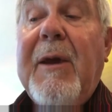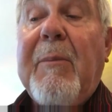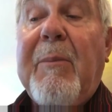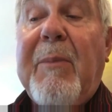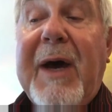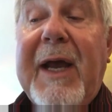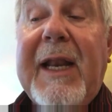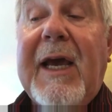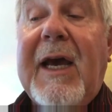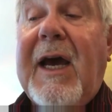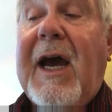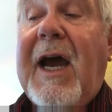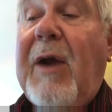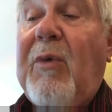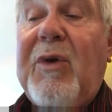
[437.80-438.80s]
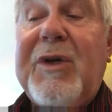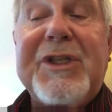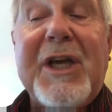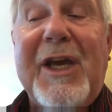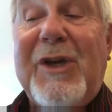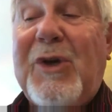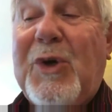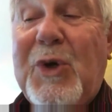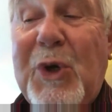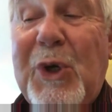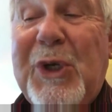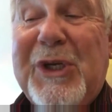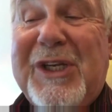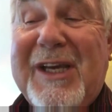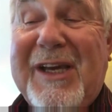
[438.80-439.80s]
But I wish I
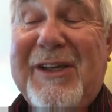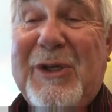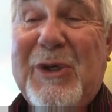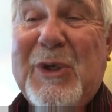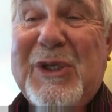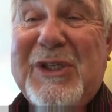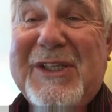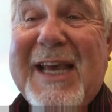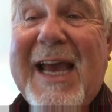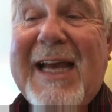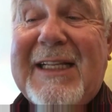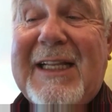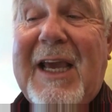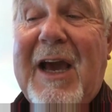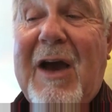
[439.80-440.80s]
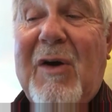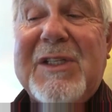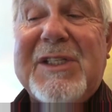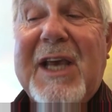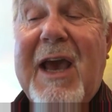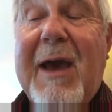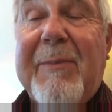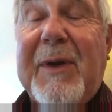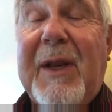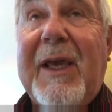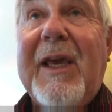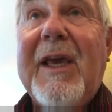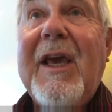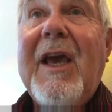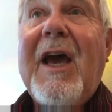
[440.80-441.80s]
could tell you exactly how it's
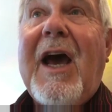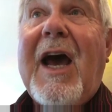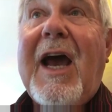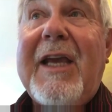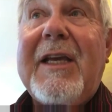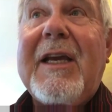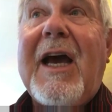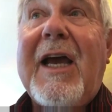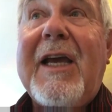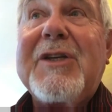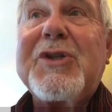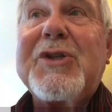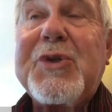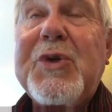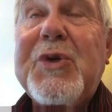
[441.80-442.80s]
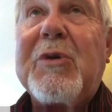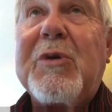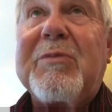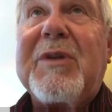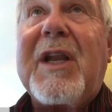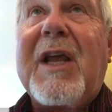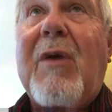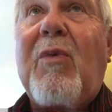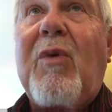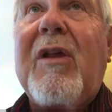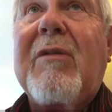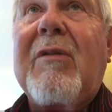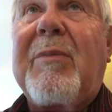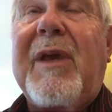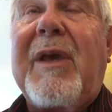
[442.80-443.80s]
happening. I assume that I
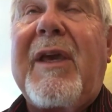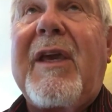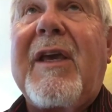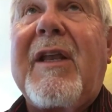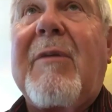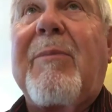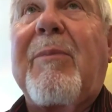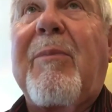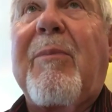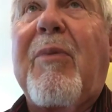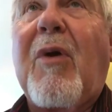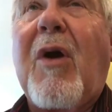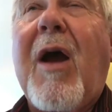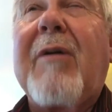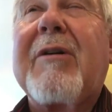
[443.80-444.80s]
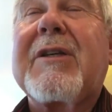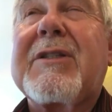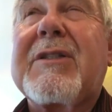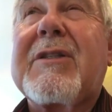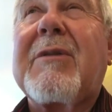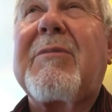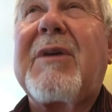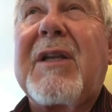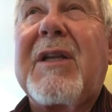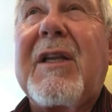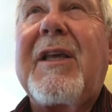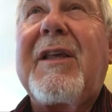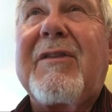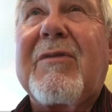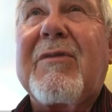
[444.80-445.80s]
will be in
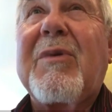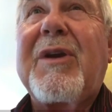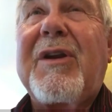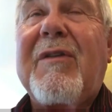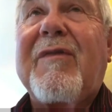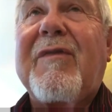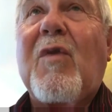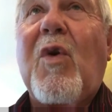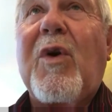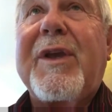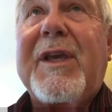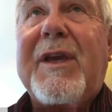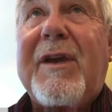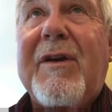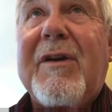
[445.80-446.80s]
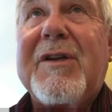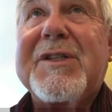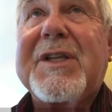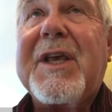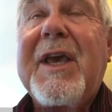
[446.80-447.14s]
approximately 3 to 4 years,